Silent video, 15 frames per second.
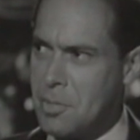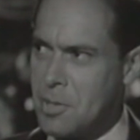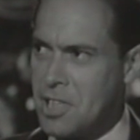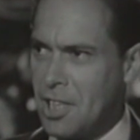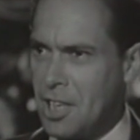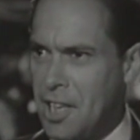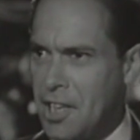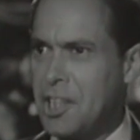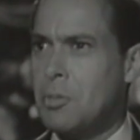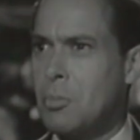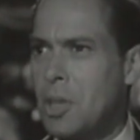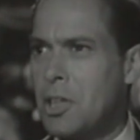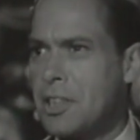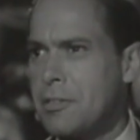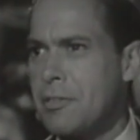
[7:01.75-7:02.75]
Yes, Mr.
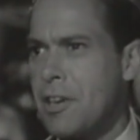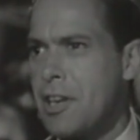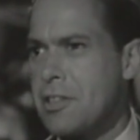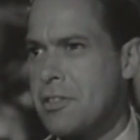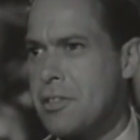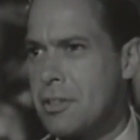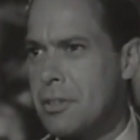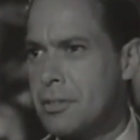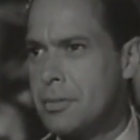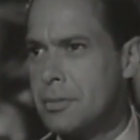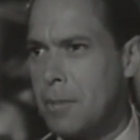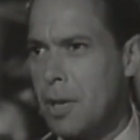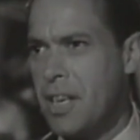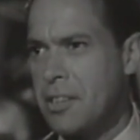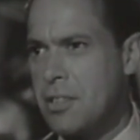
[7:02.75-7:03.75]
Lonigan, more than friends.
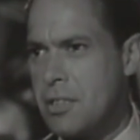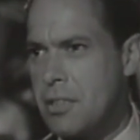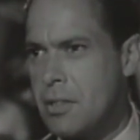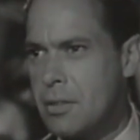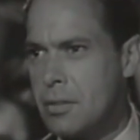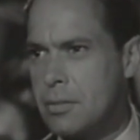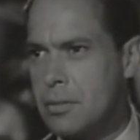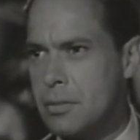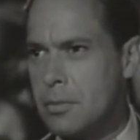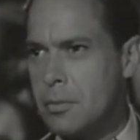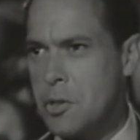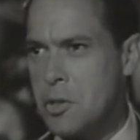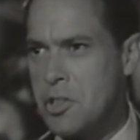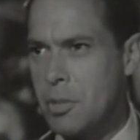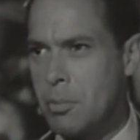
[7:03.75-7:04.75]
Partners.
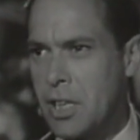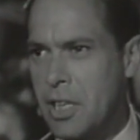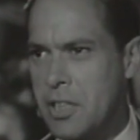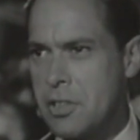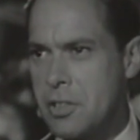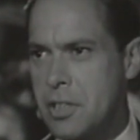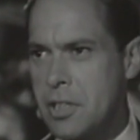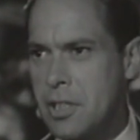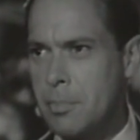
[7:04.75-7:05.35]
We used to play as a